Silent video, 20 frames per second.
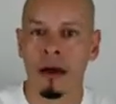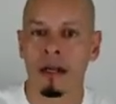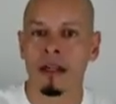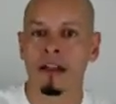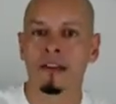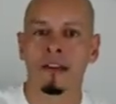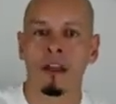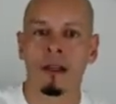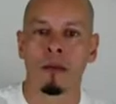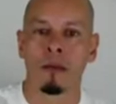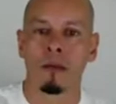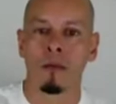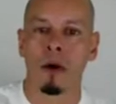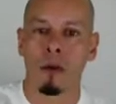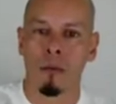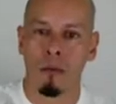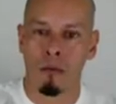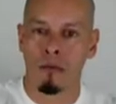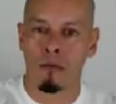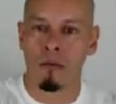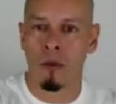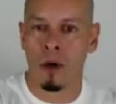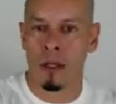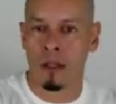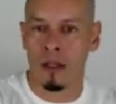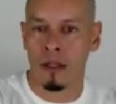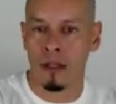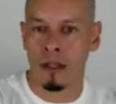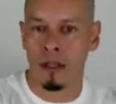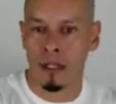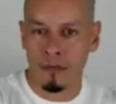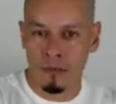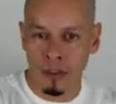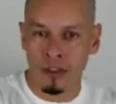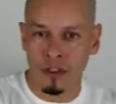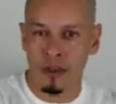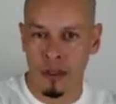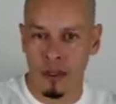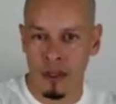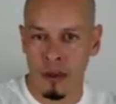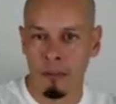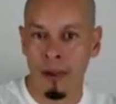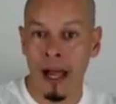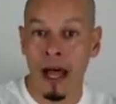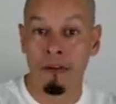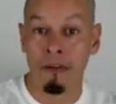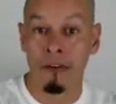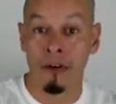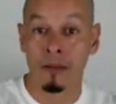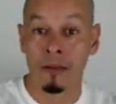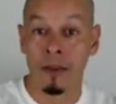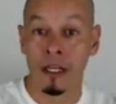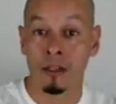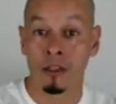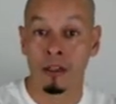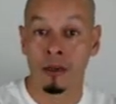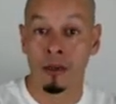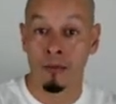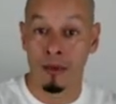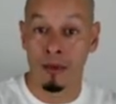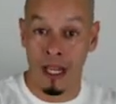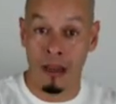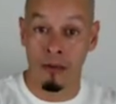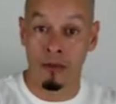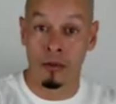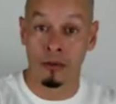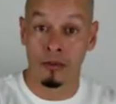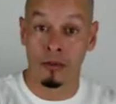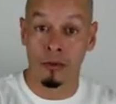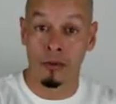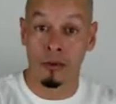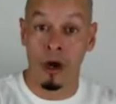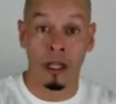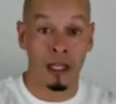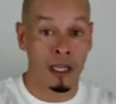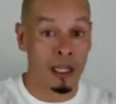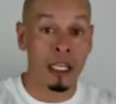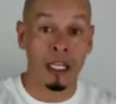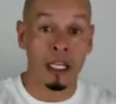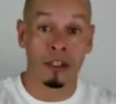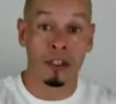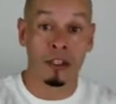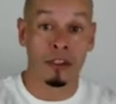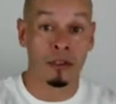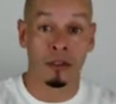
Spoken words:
And it's like, well, when the lifters are on the platform, they should be able to unleash